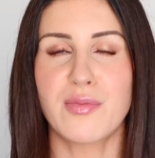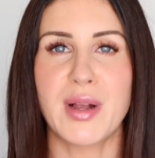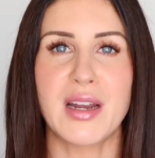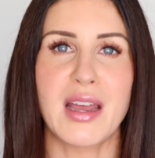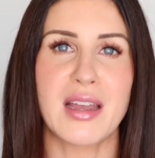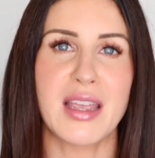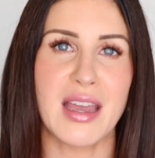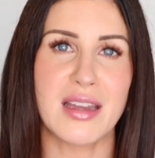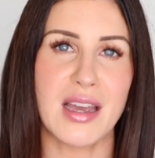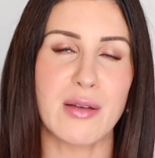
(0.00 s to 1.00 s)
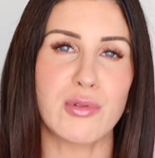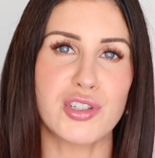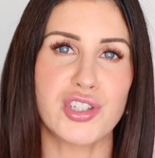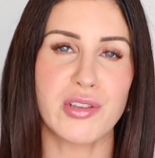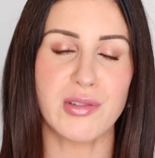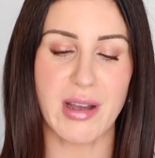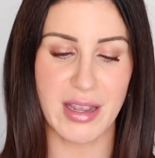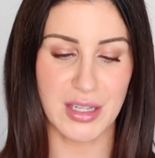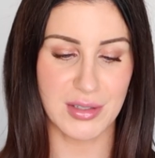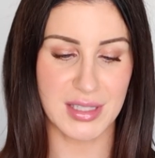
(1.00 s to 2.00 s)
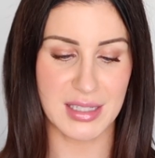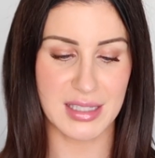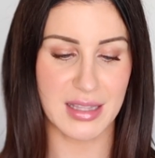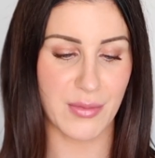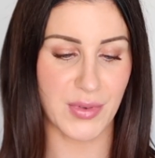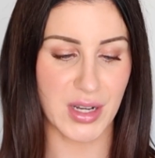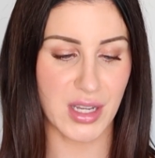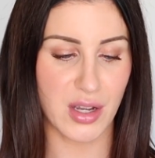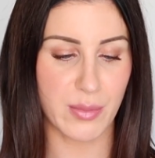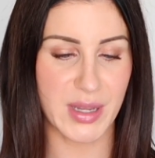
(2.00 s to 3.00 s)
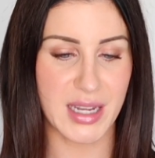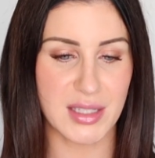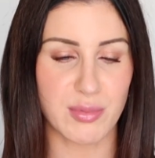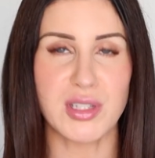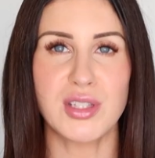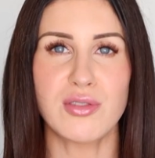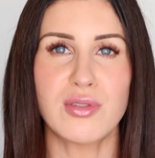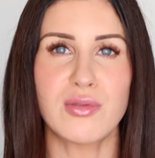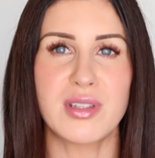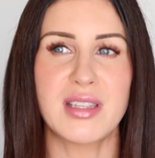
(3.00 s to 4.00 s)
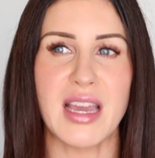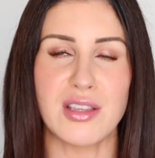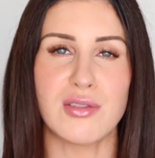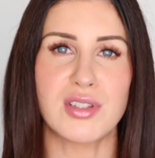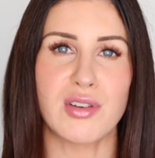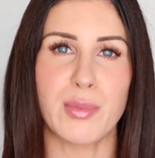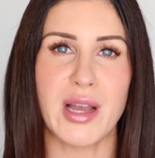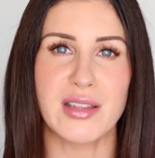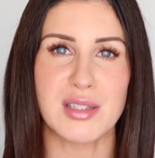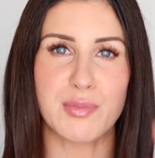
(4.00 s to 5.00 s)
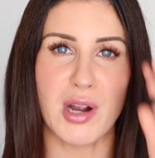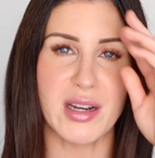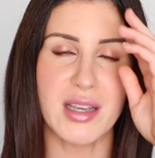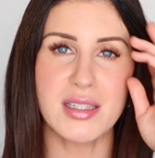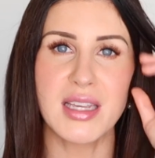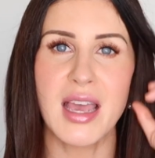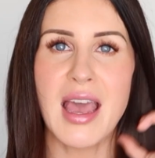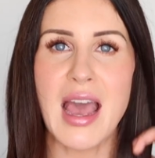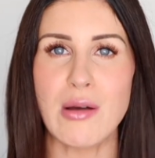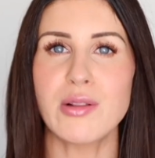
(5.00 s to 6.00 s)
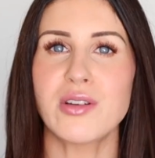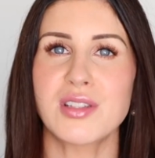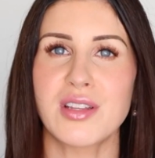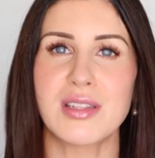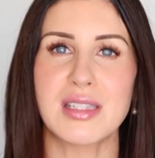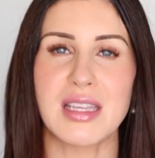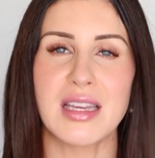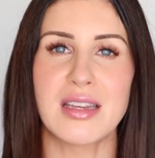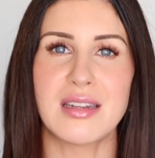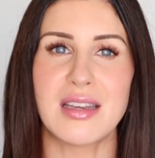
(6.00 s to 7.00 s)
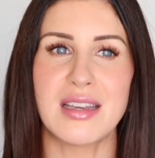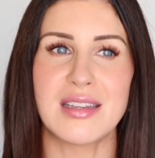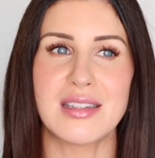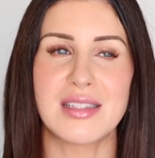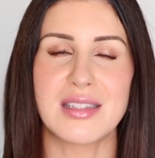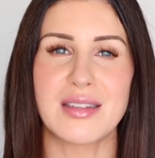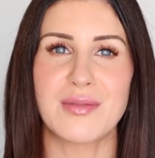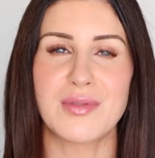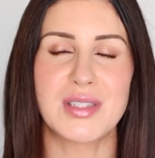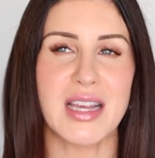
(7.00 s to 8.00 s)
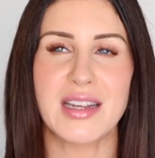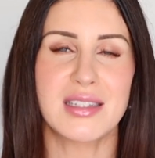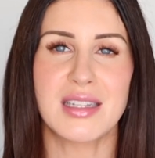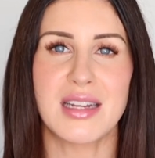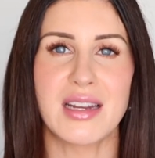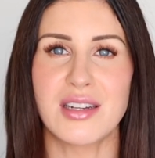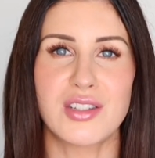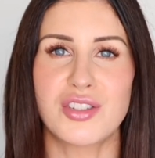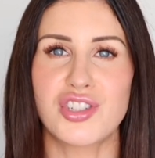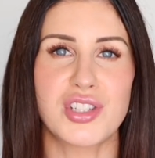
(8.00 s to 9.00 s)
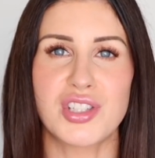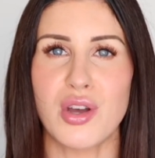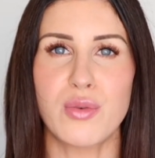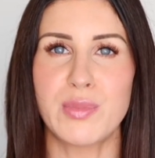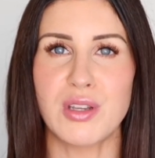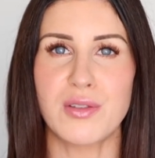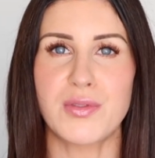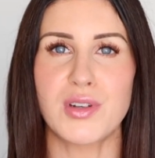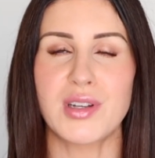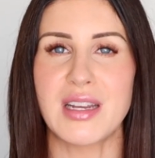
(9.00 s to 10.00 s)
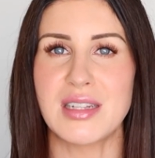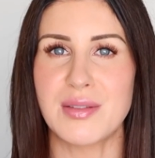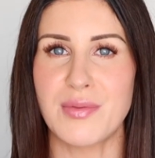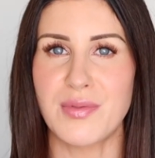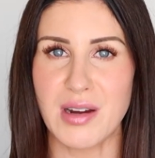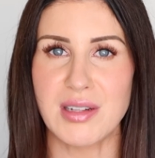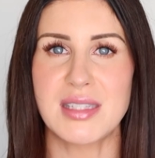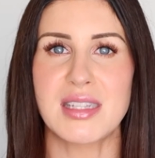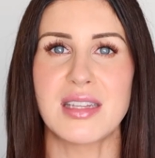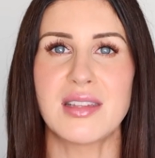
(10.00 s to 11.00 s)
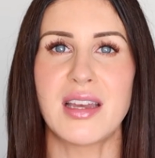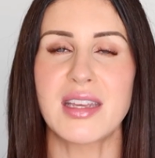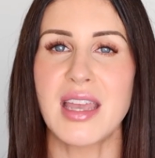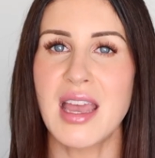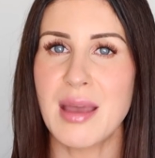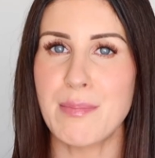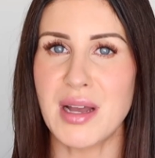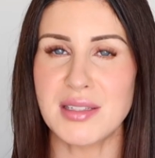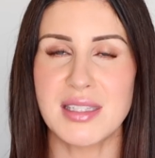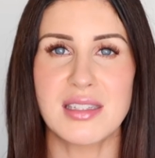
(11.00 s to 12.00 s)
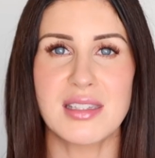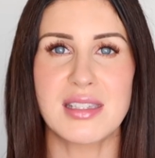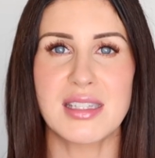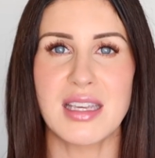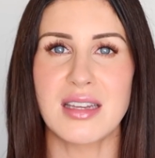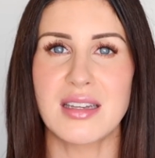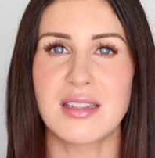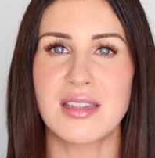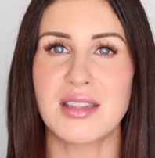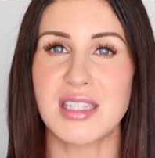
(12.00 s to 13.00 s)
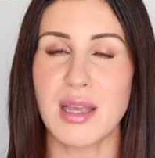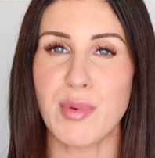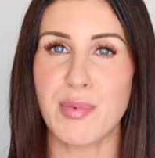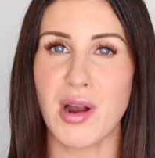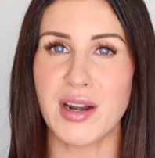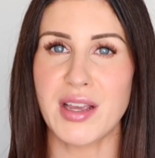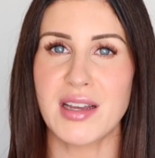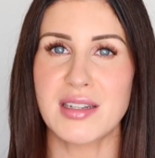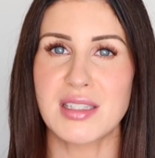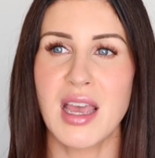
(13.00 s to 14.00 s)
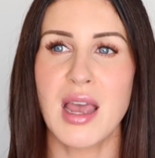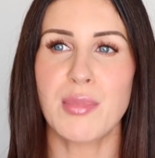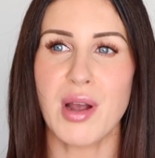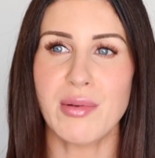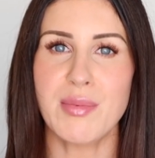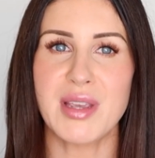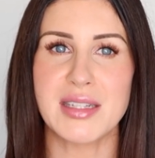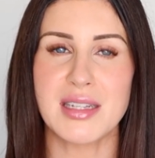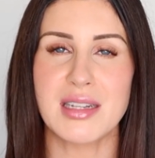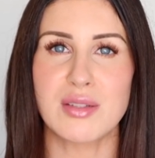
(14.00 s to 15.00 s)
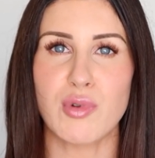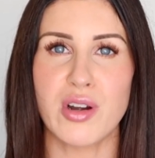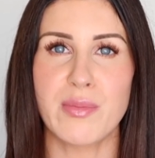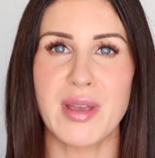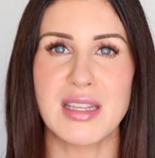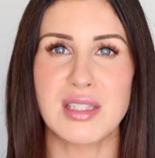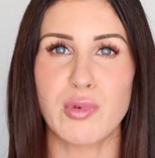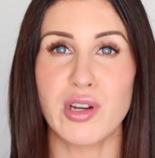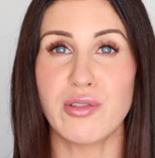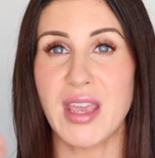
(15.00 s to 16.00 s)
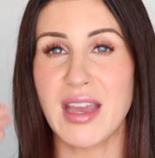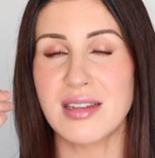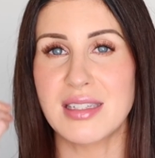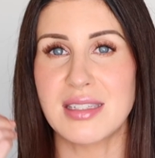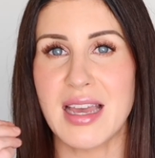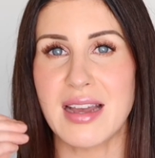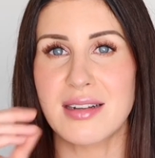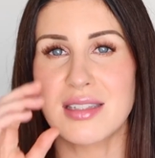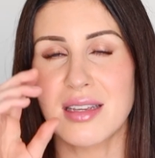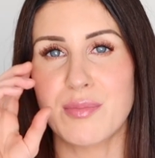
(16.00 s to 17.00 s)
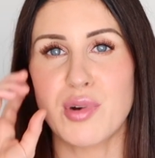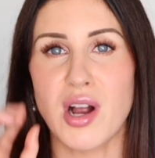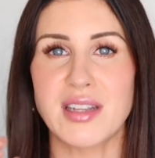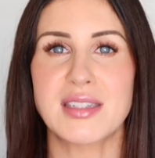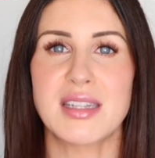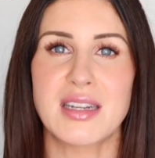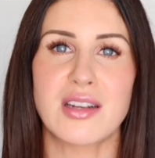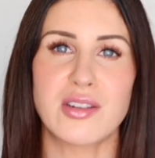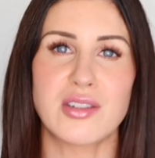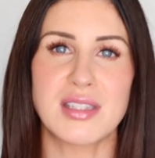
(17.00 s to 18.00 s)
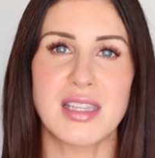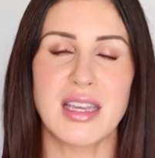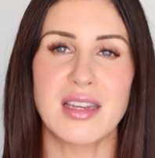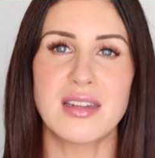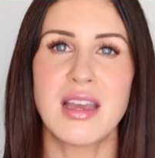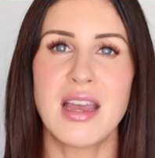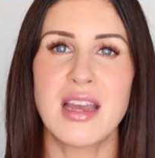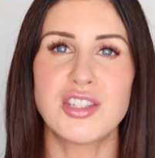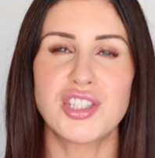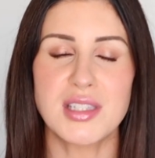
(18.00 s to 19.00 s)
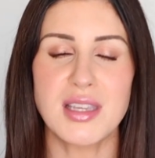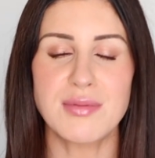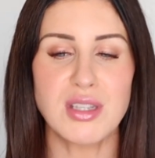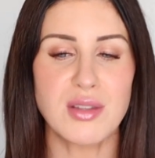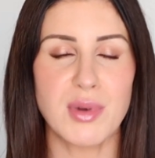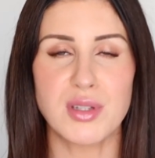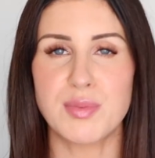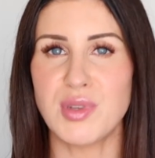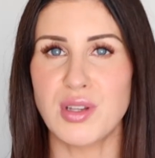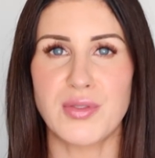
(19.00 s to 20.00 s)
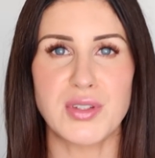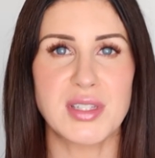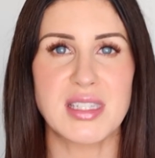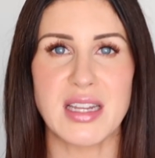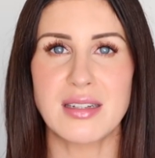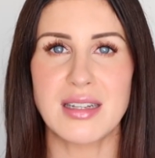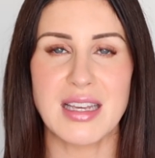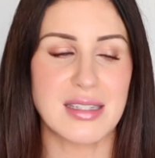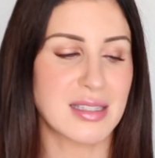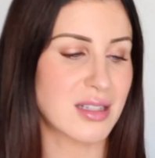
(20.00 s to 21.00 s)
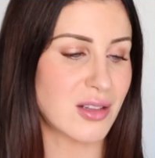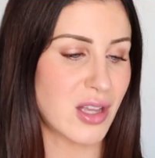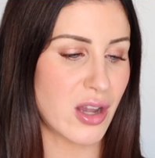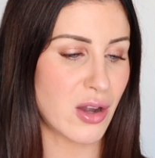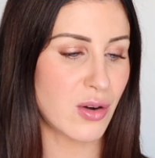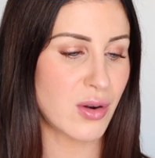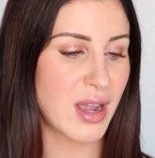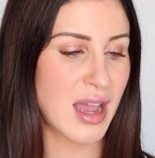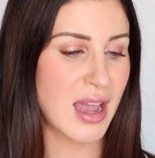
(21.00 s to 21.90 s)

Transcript: But again, I will show you how I use this in that video because once you get used to applying this product, how it looks on the skin is second to none. It is just so beautiful. It is very skin-like, melts into the skin, the type of product, probably because it is water-based where you can't detect product sitting on your skin, just gives you the most beautiful sun-kissed glow.